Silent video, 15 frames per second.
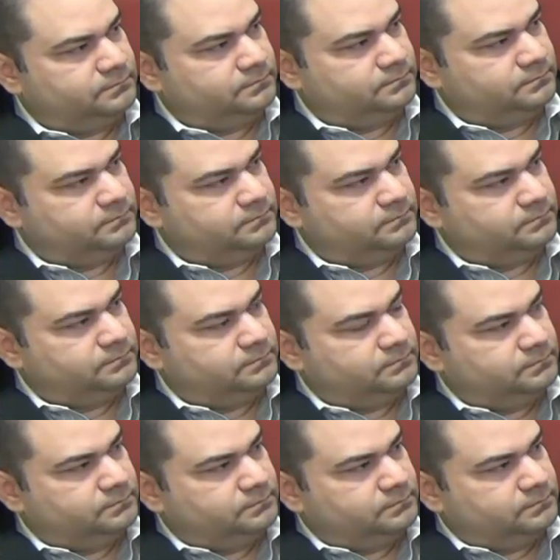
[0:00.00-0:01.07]

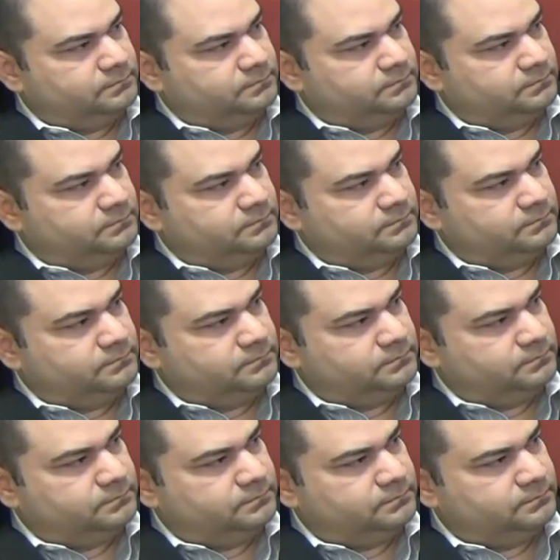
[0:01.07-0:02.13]

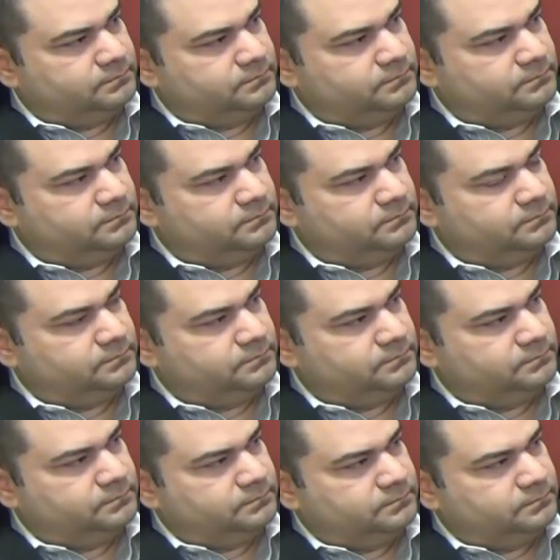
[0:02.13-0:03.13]
This person isn't speaking.